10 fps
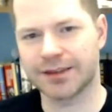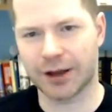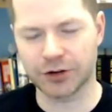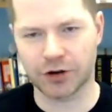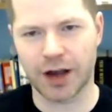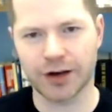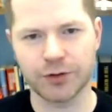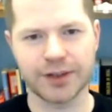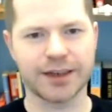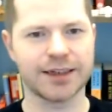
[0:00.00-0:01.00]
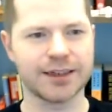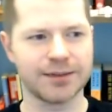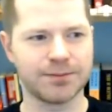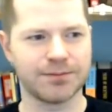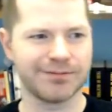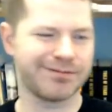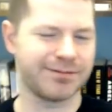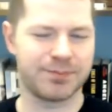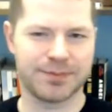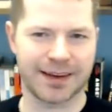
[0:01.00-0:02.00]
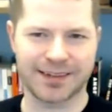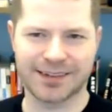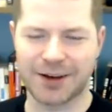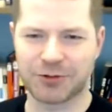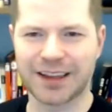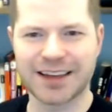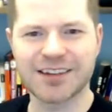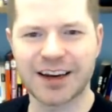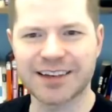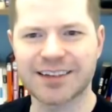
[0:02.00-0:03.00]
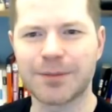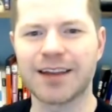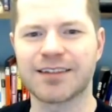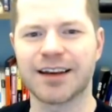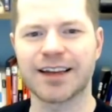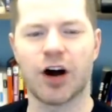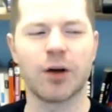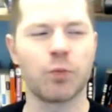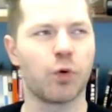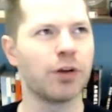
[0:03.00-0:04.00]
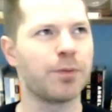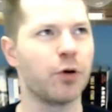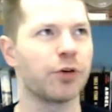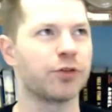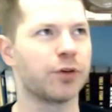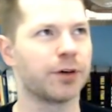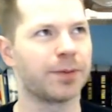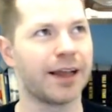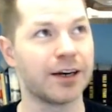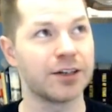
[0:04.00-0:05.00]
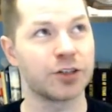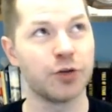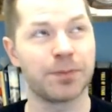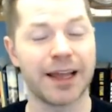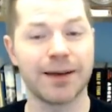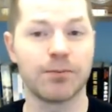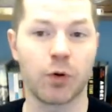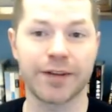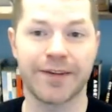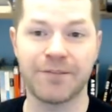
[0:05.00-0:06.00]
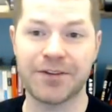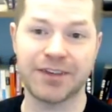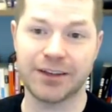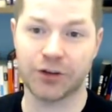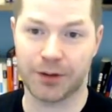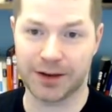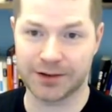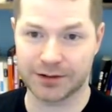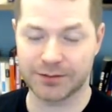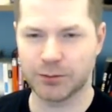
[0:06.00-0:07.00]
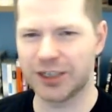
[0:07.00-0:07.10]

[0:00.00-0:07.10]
Daniel Negreanu did a, it's not really a study, a semi study on World Poker Tour players who had played more than 50 tournaments,